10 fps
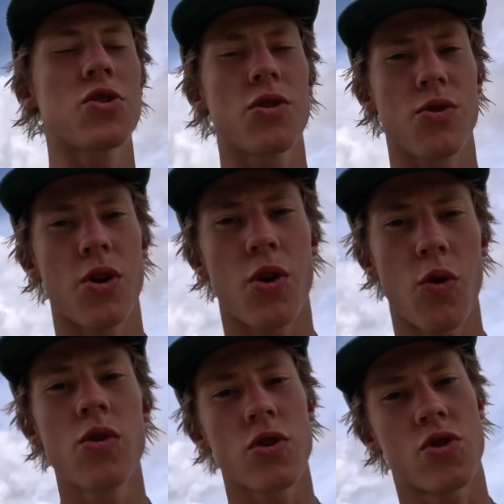sure you learn
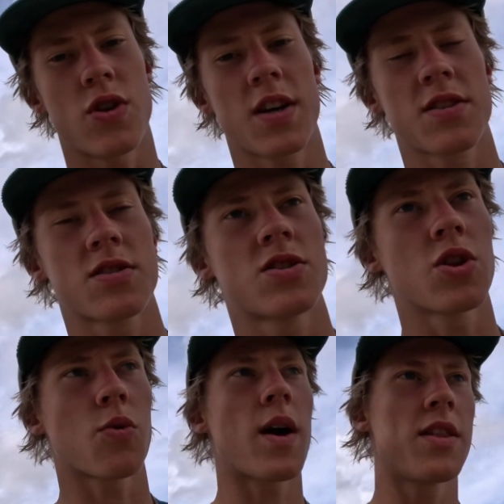all your tricks to
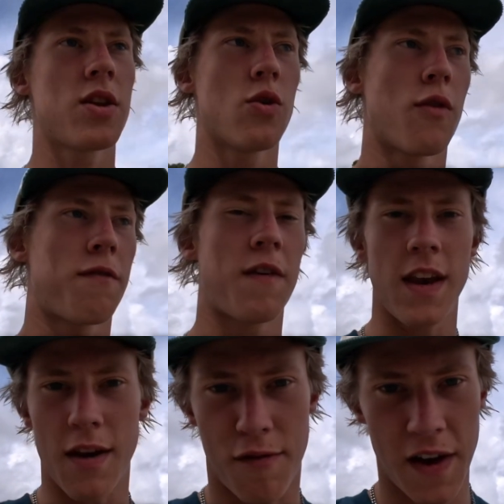the way that your
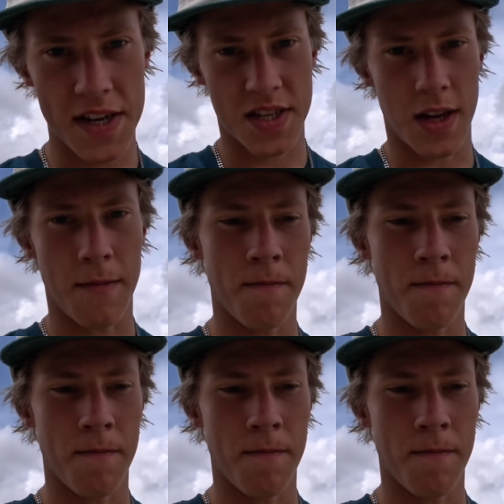feet are facing.